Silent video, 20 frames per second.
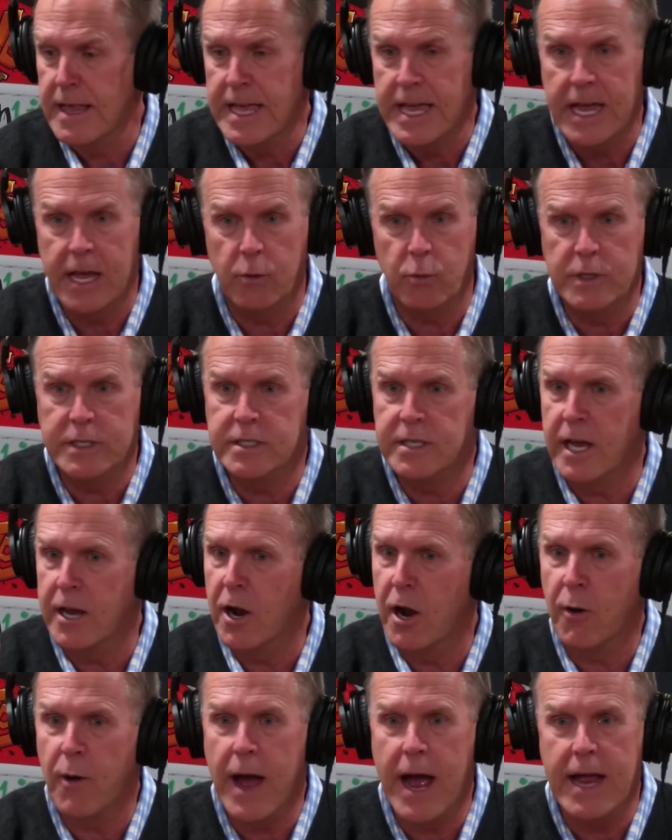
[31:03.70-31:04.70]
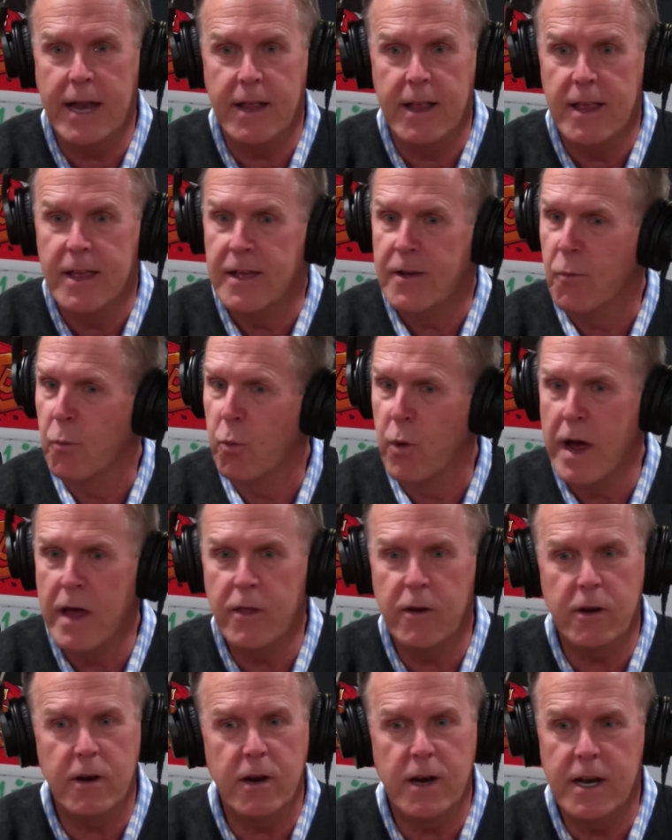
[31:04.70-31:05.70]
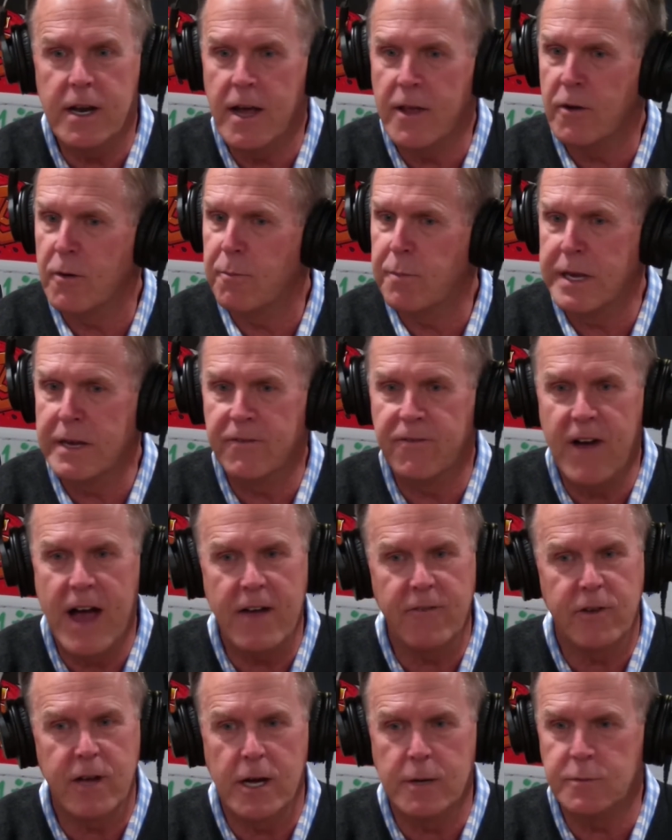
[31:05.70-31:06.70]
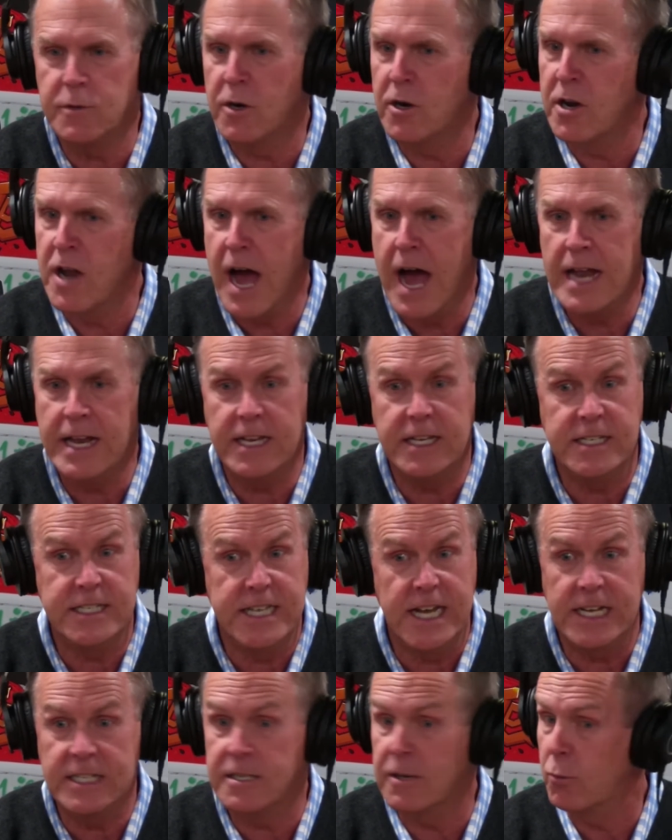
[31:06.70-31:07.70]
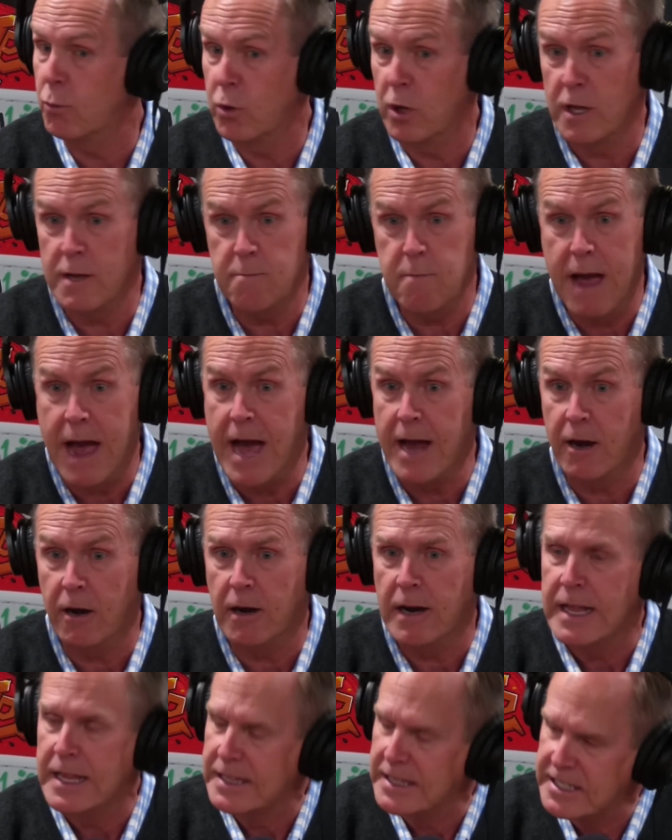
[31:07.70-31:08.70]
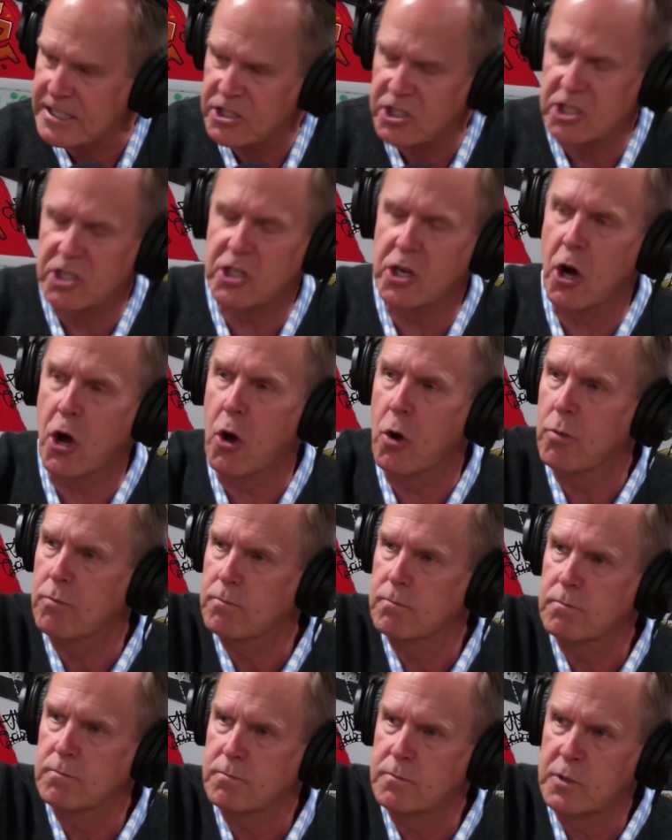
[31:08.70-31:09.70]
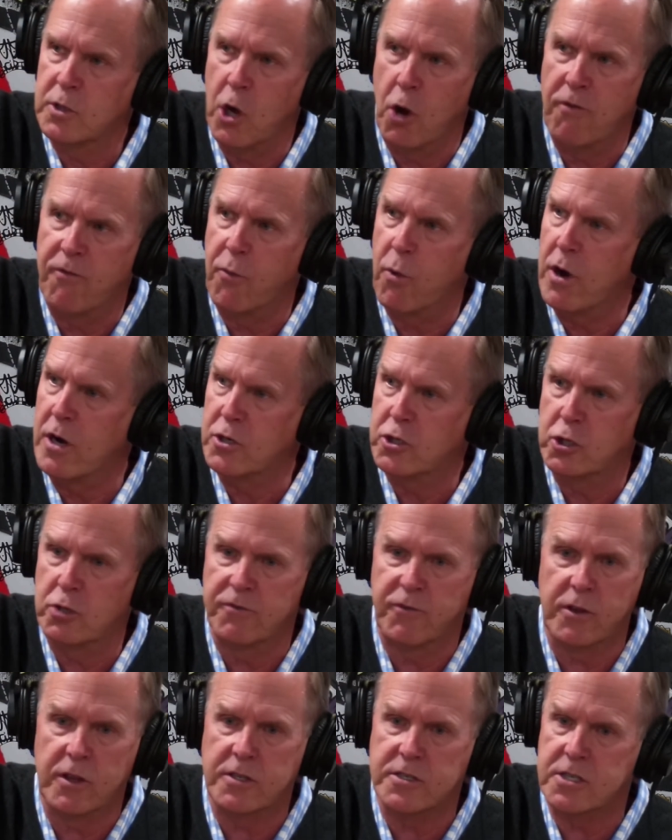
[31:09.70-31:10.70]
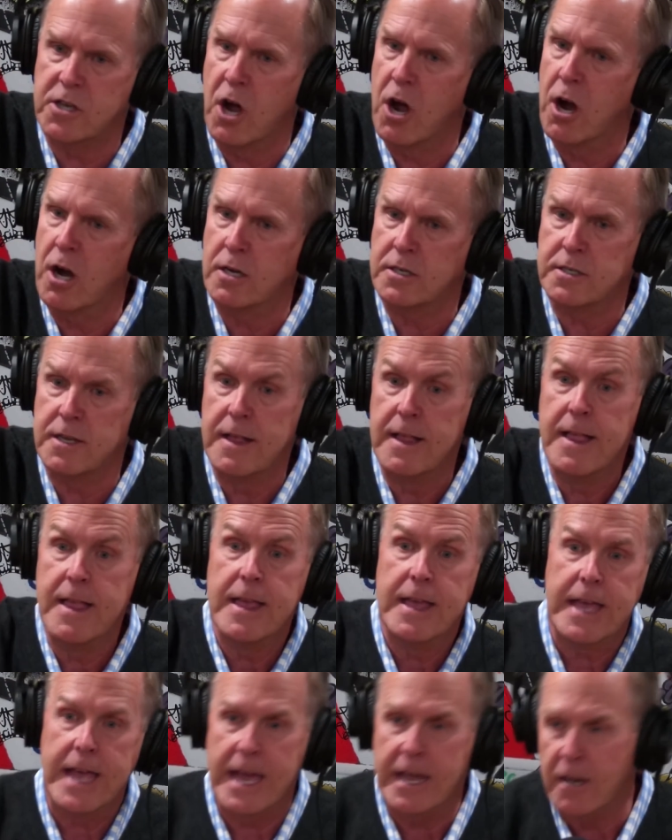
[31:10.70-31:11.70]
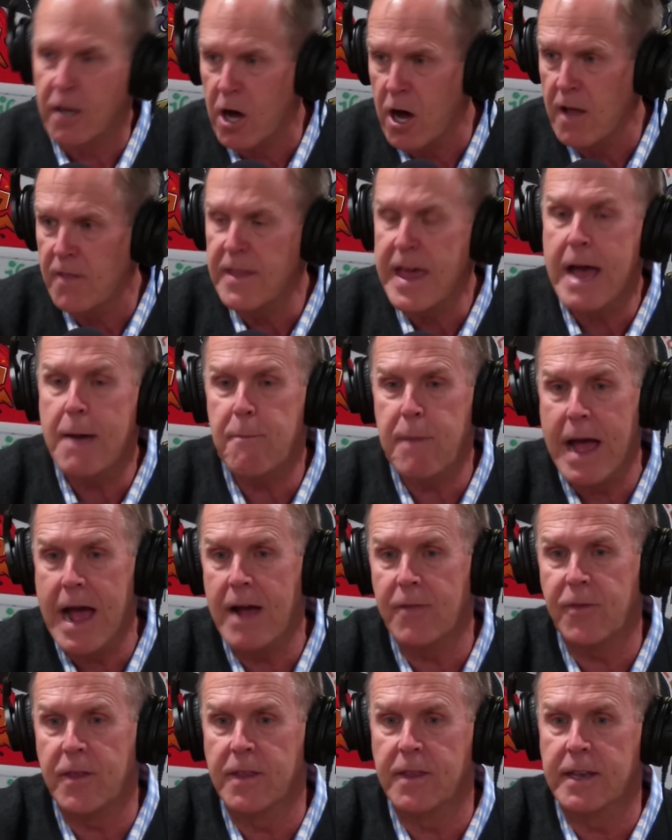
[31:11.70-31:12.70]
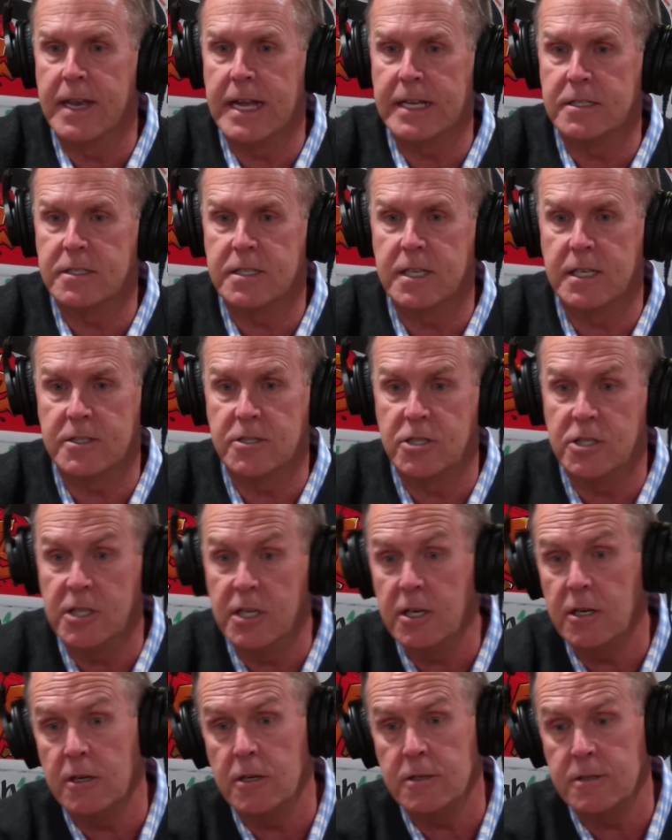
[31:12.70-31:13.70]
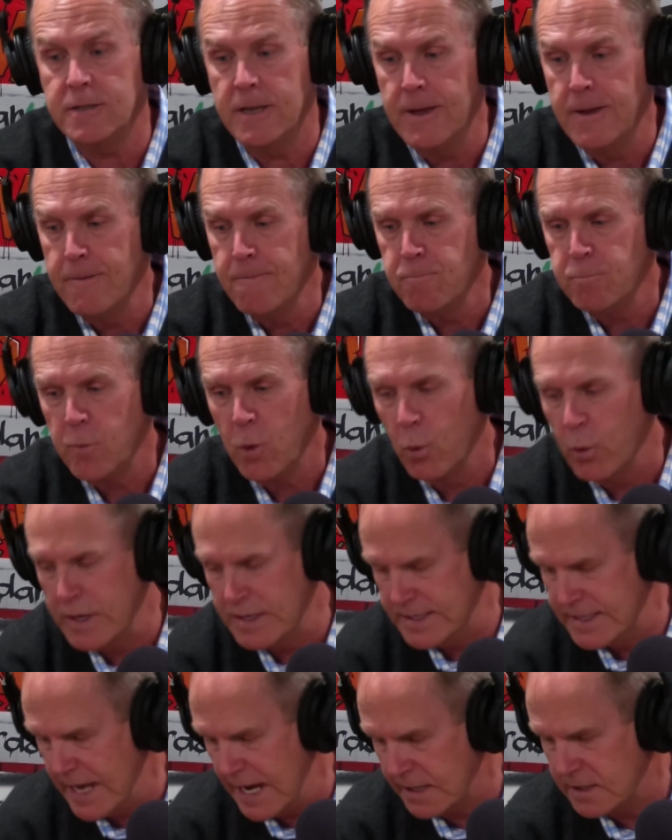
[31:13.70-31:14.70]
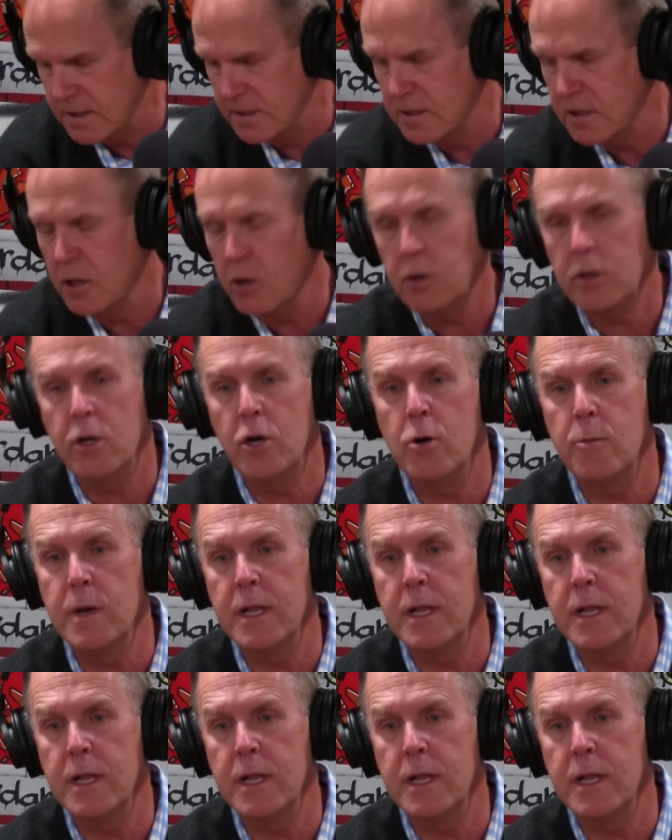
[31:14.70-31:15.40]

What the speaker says: and we said, all right, whether another P5 comes or not, it doesn't really matter. Let's just go for it, shoot for the stars. And on that path in the next 6 years, when Texas and Oklahoma